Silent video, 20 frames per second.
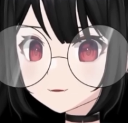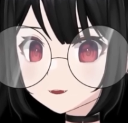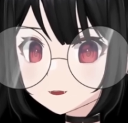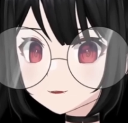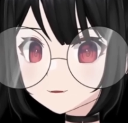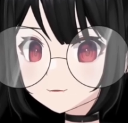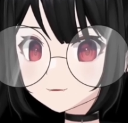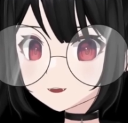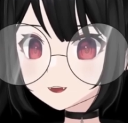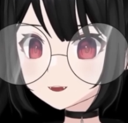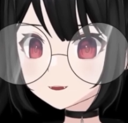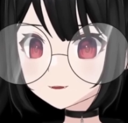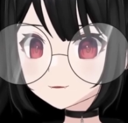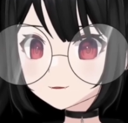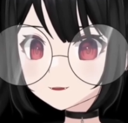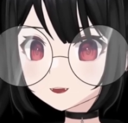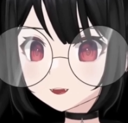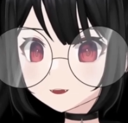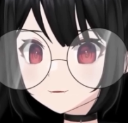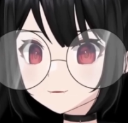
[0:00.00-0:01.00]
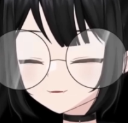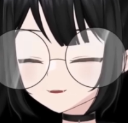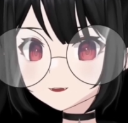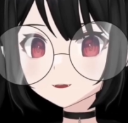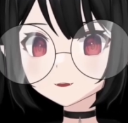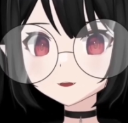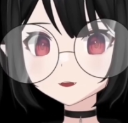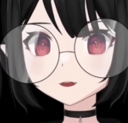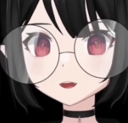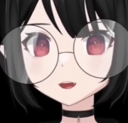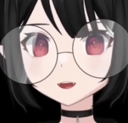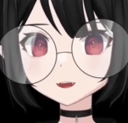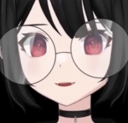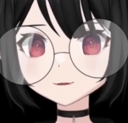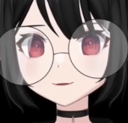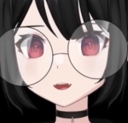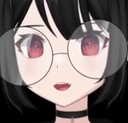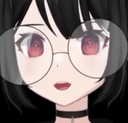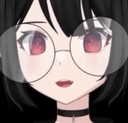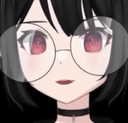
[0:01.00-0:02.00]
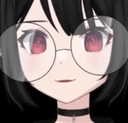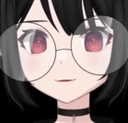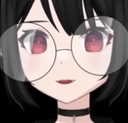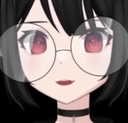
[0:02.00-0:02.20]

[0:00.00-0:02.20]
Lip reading: says that these critics of